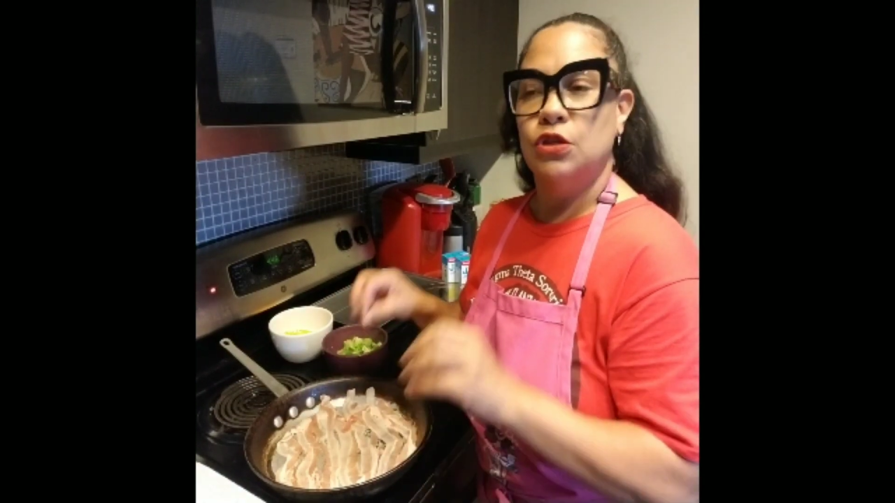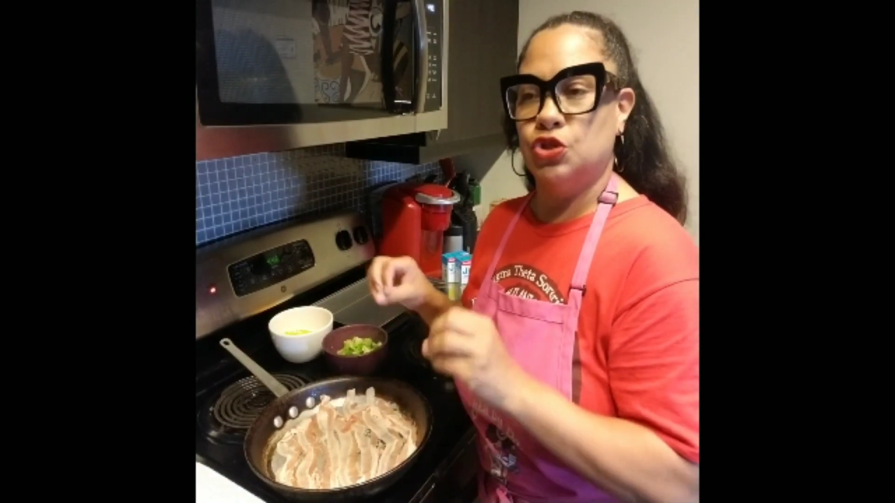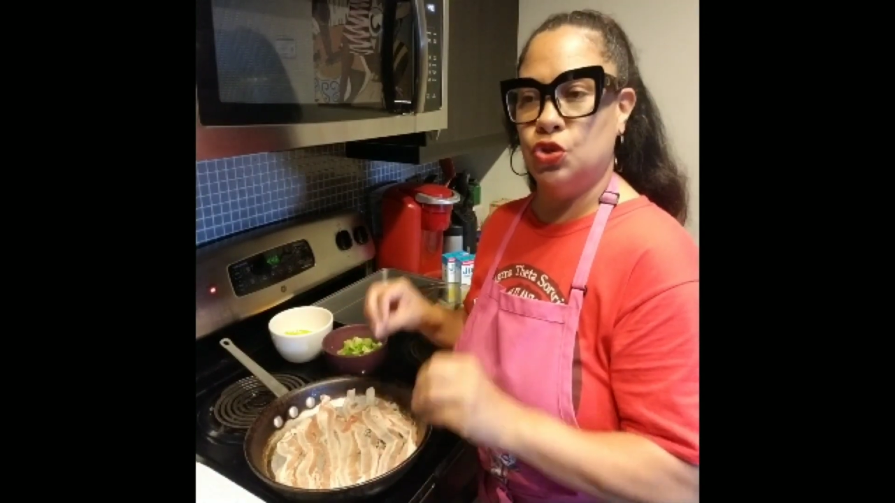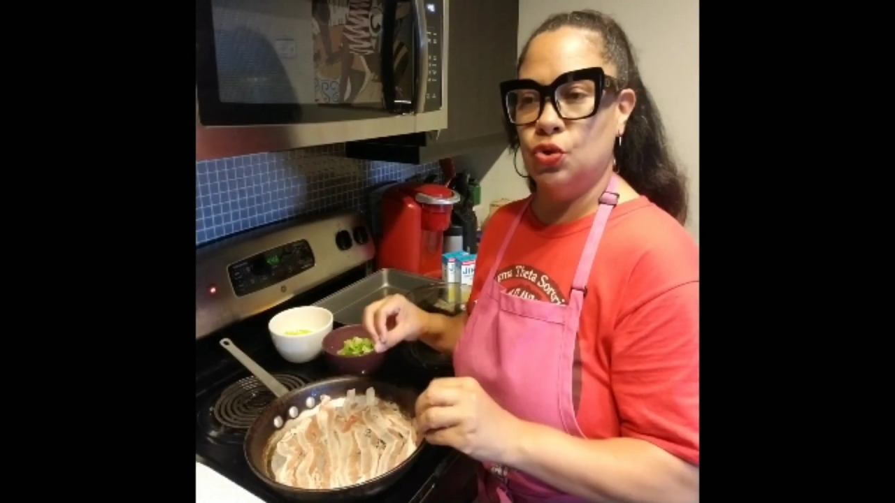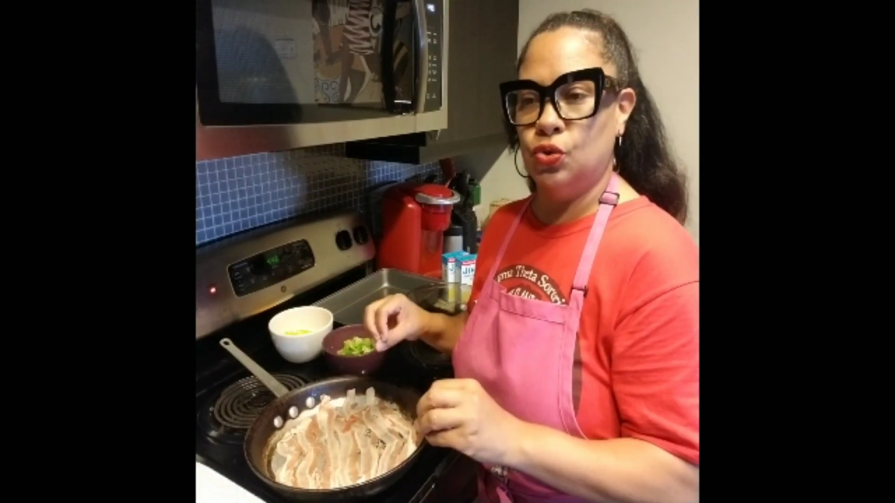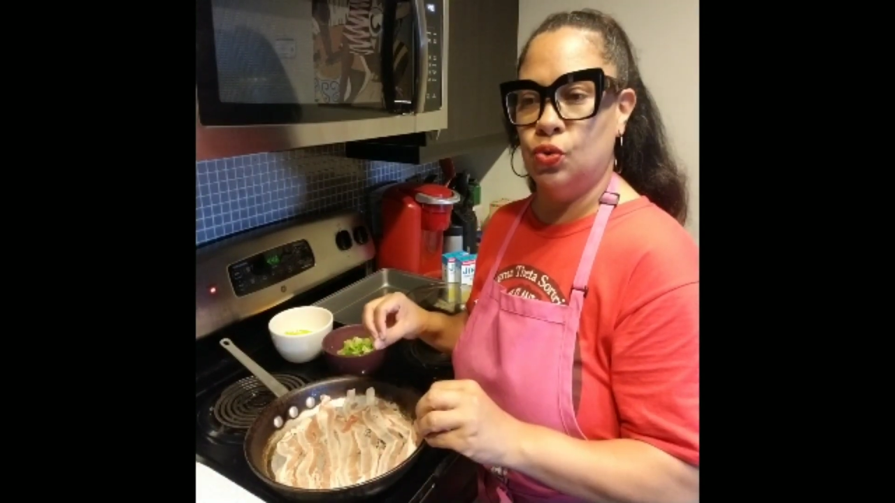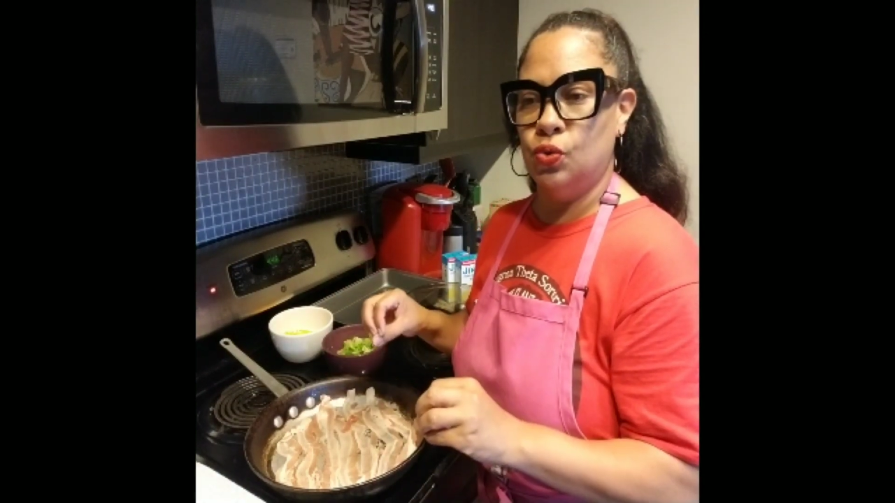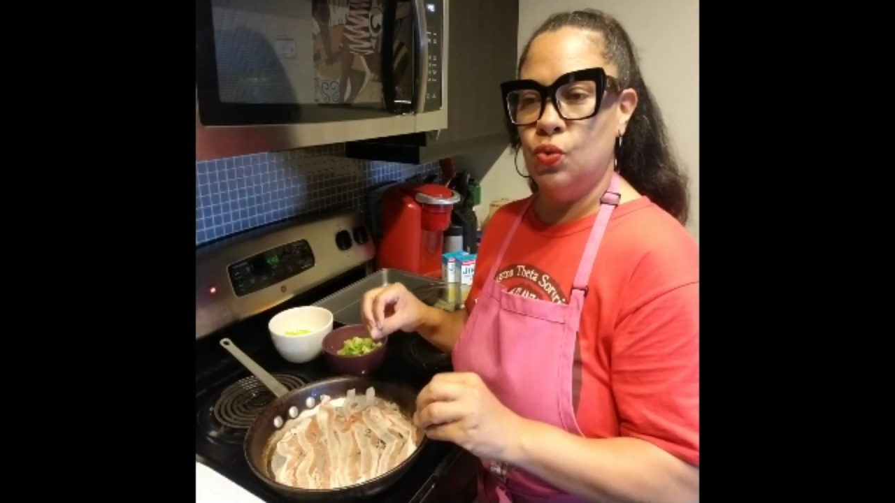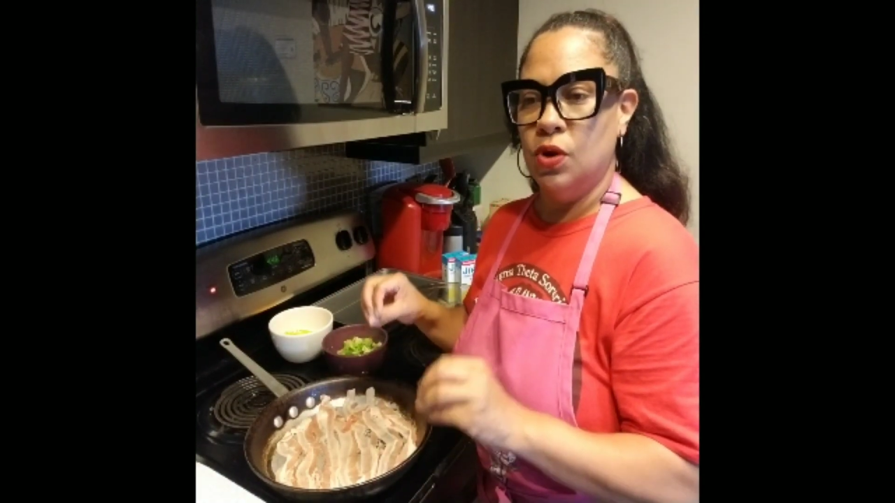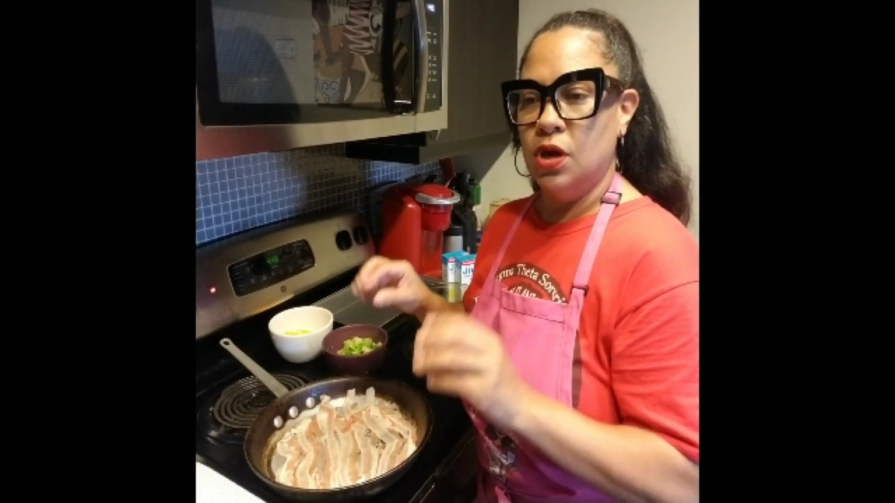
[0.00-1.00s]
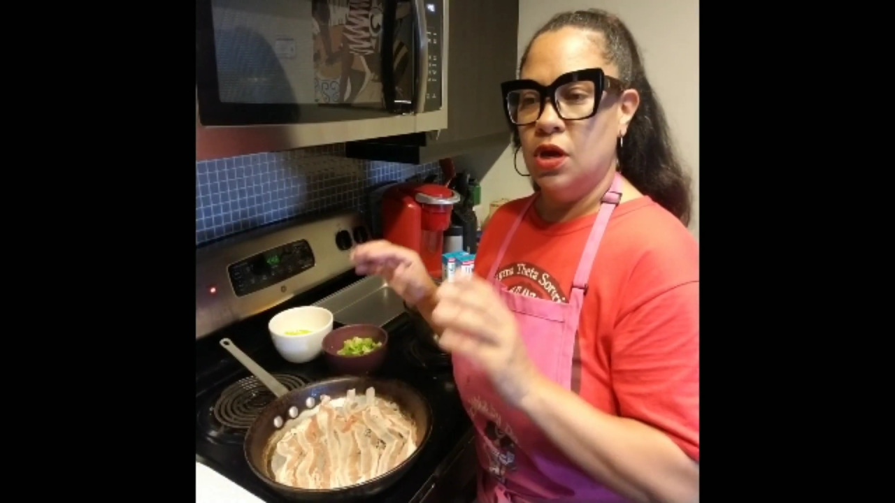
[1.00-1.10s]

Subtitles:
to